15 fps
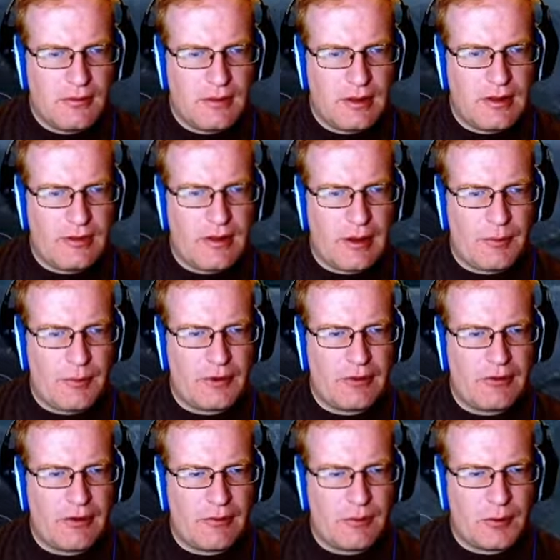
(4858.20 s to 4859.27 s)
And that one
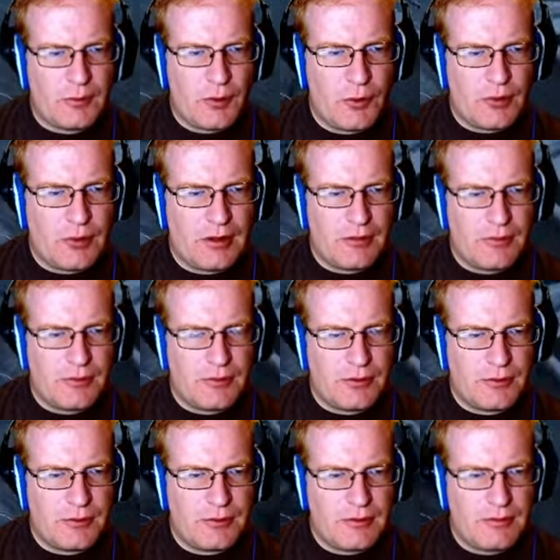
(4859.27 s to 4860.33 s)
does have one poking through,
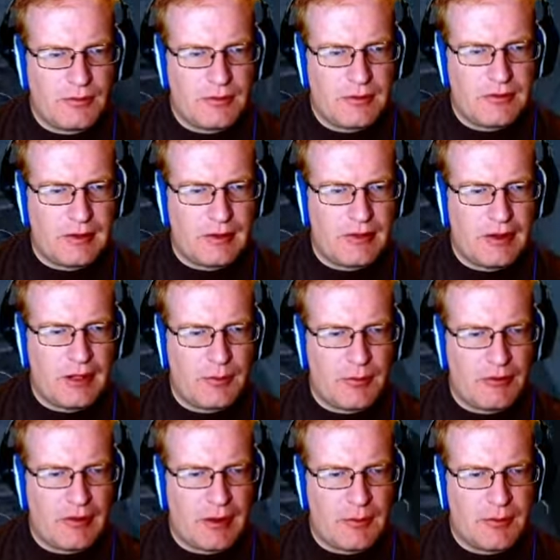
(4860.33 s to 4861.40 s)
too. At least I think it
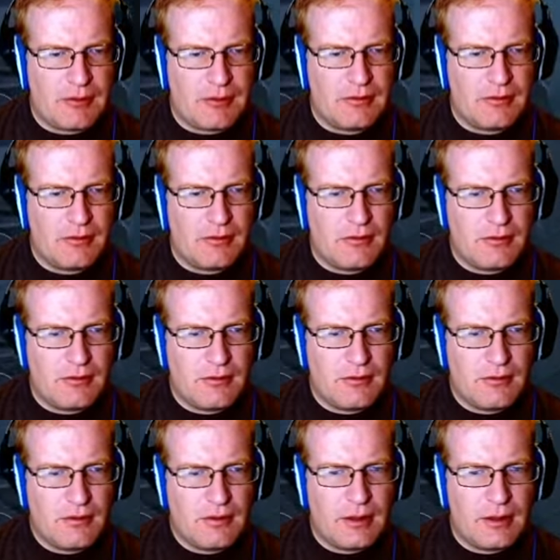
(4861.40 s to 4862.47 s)
was that one.
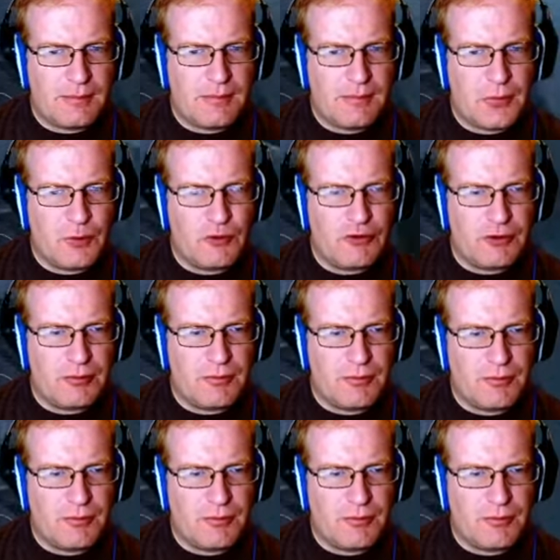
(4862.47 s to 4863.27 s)
Yep, it was you.